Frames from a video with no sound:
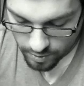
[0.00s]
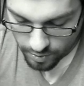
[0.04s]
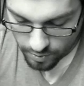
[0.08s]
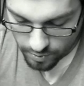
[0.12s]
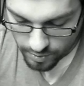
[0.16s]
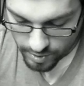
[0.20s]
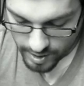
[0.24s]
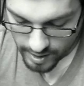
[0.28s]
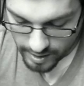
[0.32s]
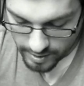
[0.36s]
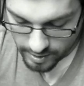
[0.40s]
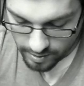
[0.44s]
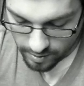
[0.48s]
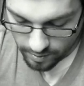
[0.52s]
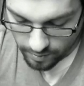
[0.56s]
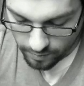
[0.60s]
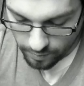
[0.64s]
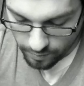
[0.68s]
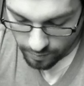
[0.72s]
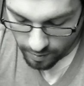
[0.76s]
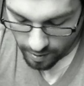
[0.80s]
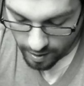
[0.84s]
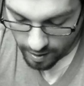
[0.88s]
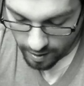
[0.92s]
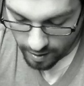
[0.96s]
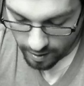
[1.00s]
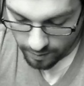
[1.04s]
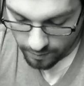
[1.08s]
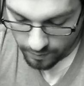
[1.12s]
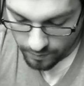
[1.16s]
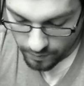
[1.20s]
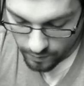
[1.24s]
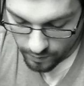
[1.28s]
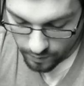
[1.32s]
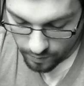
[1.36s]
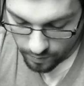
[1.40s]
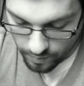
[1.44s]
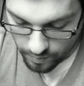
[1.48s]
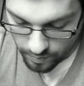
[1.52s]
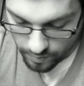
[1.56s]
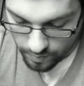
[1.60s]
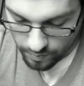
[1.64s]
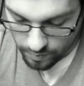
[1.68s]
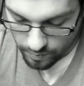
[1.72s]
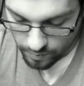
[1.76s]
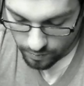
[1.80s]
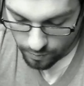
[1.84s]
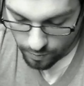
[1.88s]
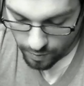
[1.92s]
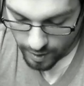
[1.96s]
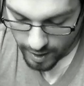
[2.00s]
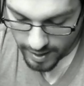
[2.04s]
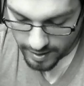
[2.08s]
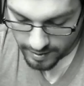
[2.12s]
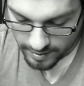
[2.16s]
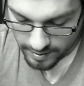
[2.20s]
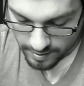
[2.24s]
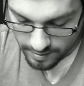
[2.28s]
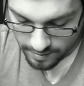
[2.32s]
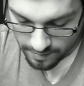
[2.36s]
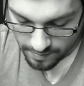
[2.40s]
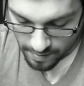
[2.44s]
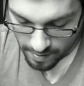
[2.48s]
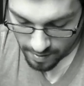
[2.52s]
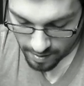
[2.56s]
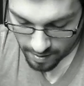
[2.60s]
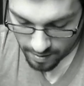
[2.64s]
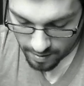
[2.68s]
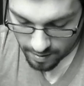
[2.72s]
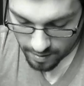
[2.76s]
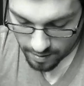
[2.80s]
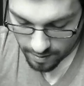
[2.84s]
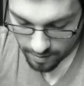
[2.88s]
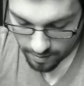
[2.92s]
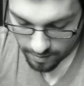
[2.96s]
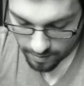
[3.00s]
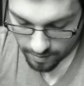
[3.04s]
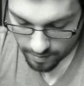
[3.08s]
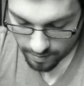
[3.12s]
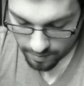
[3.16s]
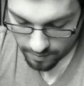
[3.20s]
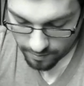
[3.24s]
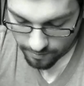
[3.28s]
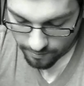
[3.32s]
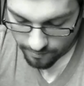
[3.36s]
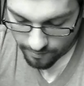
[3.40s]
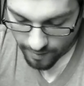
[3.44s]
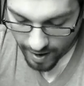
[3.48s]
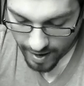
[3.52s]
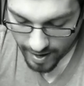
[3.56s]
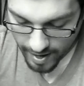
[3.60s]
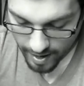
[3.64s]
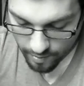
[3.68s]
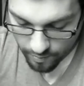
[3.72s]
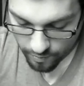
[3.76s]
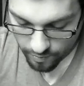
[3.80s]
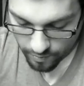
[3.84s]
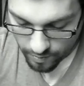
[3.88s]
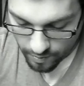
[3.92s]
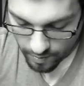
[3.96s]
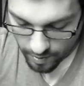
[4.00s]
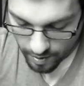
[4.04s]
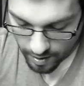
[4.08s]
2 sets of Wracks, 5.